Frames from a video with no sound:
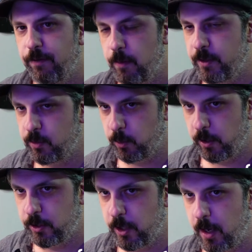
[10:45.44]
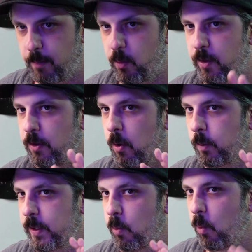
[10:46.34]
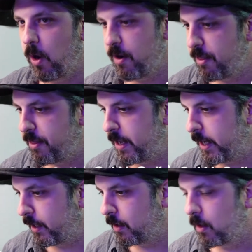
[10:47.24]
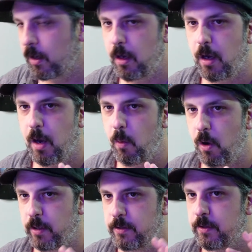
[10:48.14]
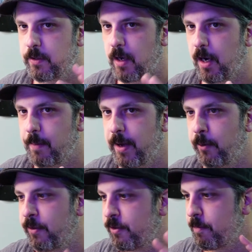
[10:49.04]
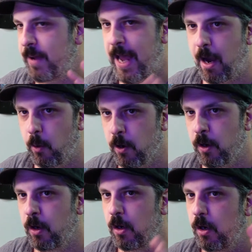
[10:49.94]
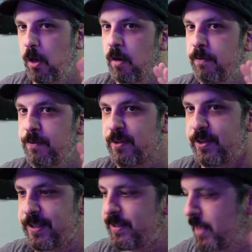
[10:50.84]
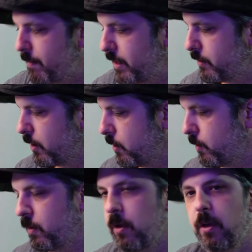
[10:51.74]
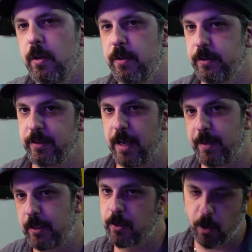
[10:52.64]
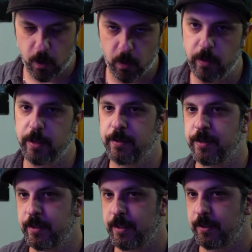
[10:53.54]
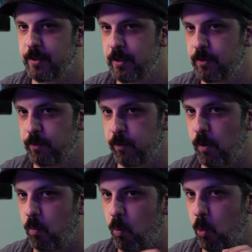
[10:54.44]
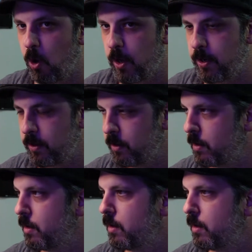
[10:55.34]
from this workshop with only one thing, I want to talk about the power of the semitone. The semitone is the distance from one